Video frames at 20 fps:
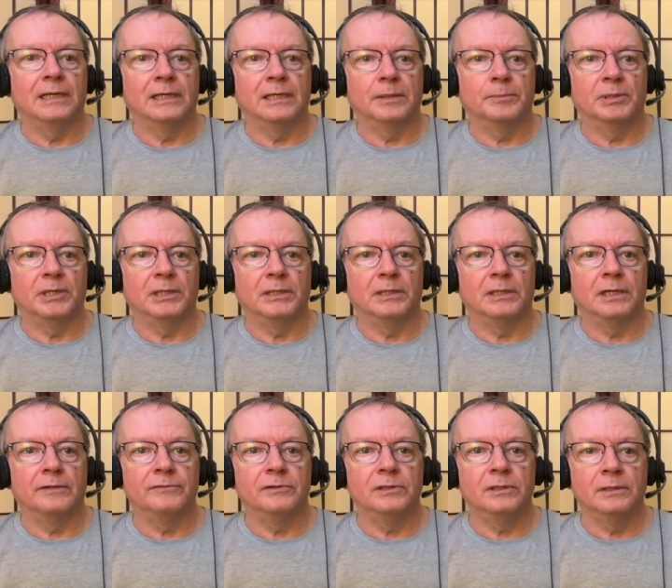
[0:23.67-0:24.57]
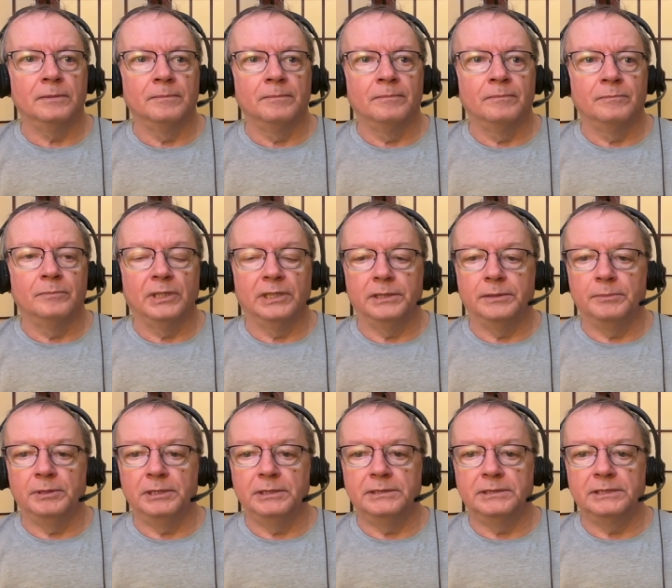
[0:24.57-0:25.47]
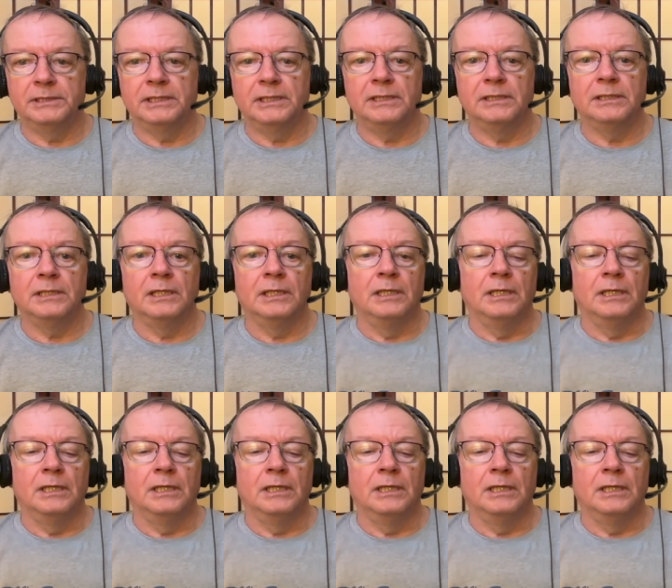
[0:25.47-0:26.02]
a cappella cover by the bass gang.